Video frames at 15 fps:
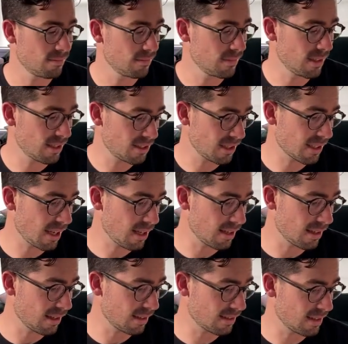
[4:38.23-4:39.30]
Let's check out
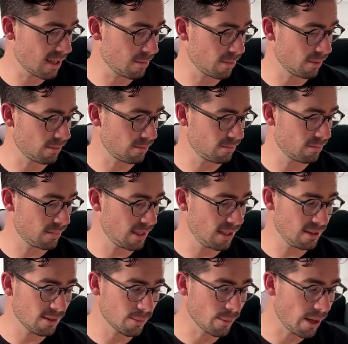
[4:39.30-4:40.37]
an example.
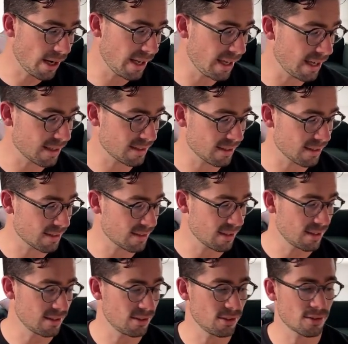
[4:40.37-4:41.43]
Here the y-axis
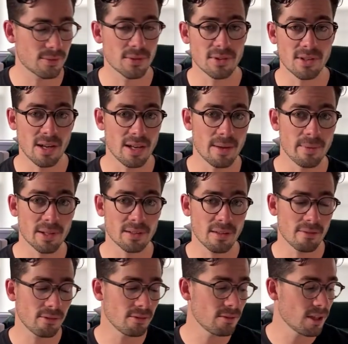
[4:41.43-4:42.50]
is used for dynamic
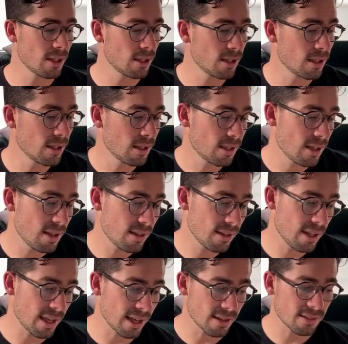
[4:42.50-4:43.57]
level, and
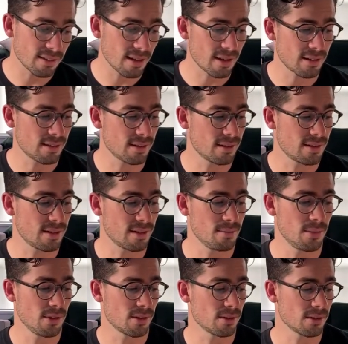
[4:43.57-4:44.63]
the x-axis is
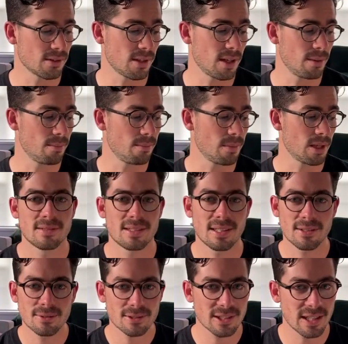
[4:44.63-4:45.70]
musical time.
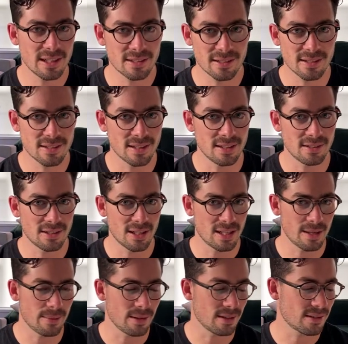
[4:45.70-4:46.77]
Subtle changes in
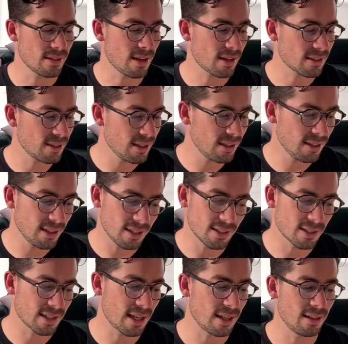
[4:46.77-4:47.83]
dynamics are clearly
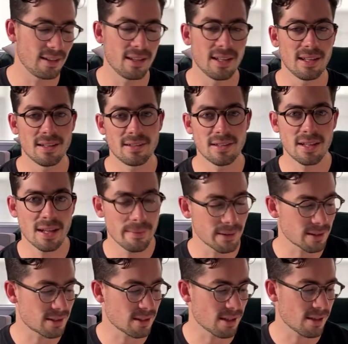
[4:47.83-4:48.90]
indicated in a
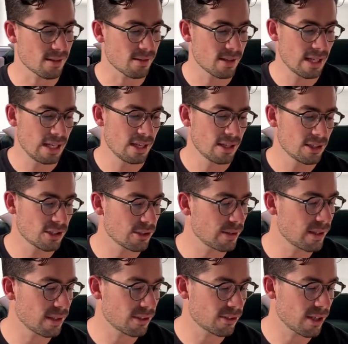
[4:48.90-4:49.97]
dynamics chart,
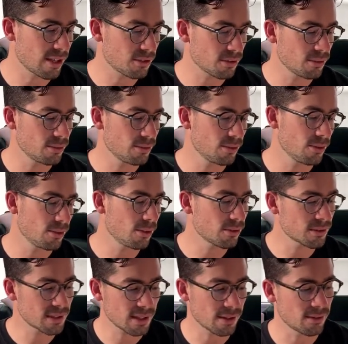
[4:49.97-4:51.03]
showing the gradual or
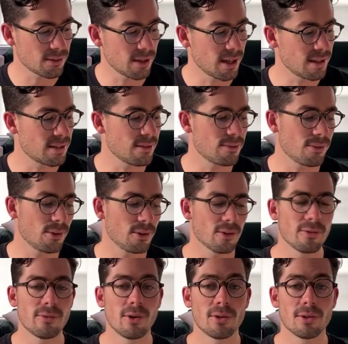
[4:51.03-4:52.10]
sudden rise and fall
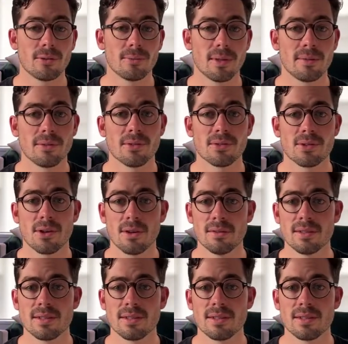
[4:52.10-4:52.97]
of volume levels over